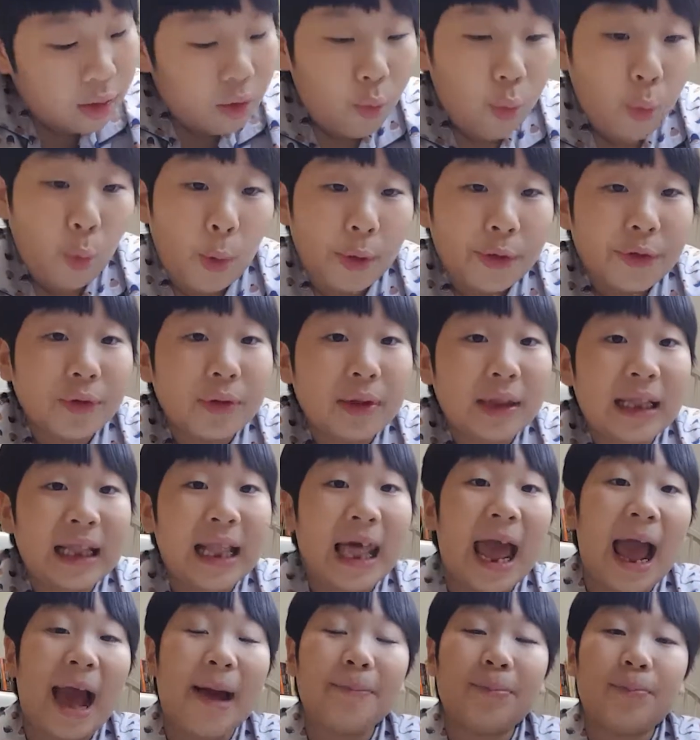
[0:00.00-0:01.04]
What do
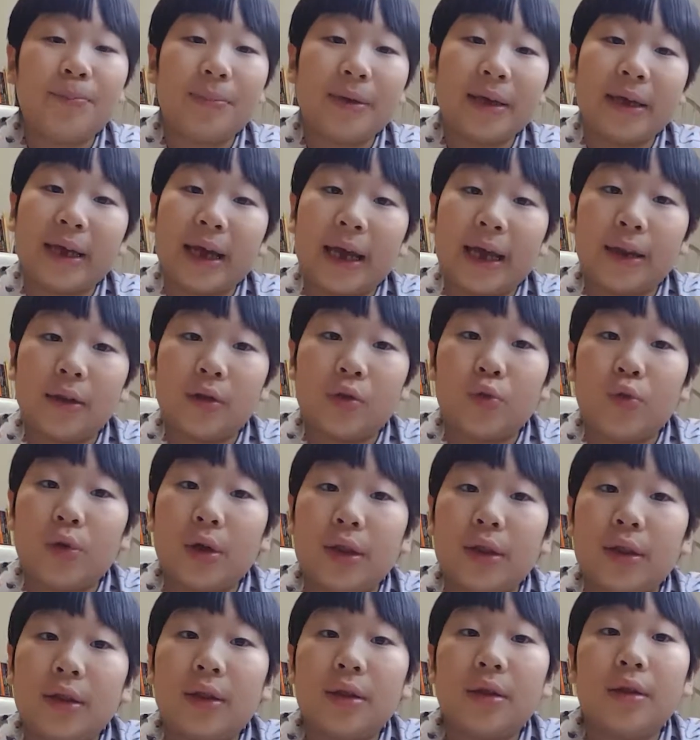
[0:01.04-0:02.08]
lamp begins
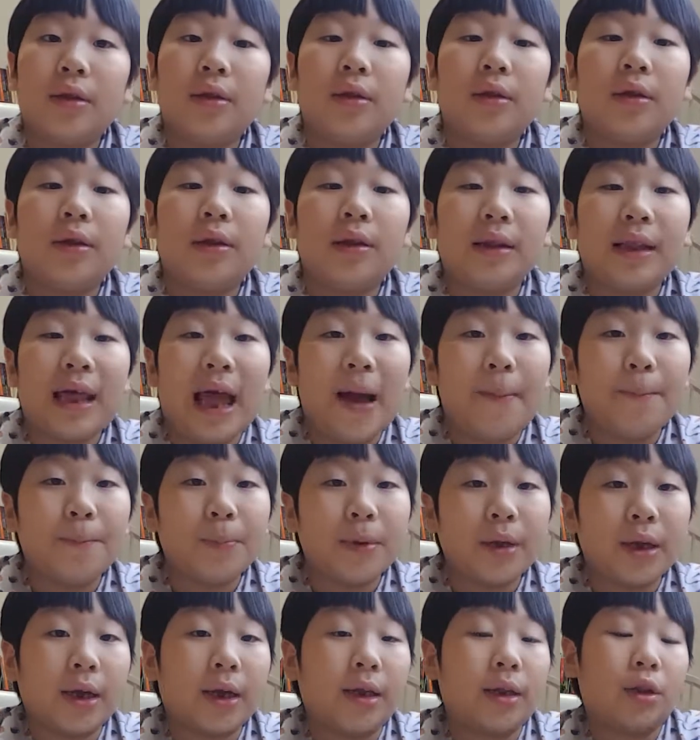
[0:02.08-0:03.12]
with? Lamp
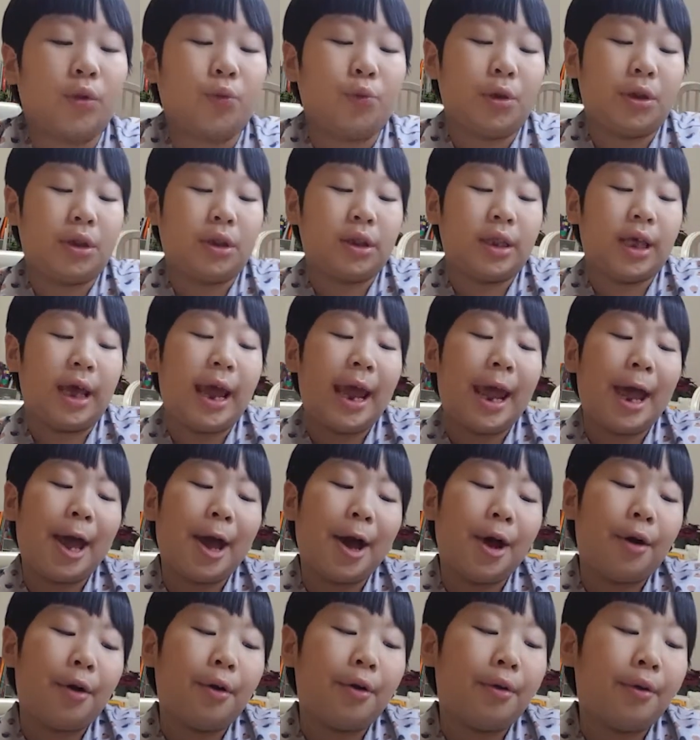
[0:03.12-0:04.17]
begins with
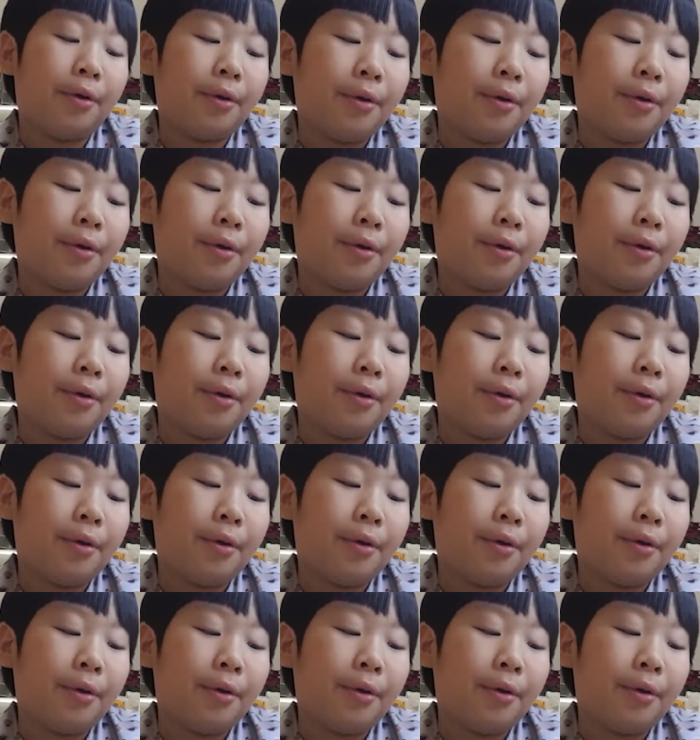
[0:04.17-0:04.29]
L.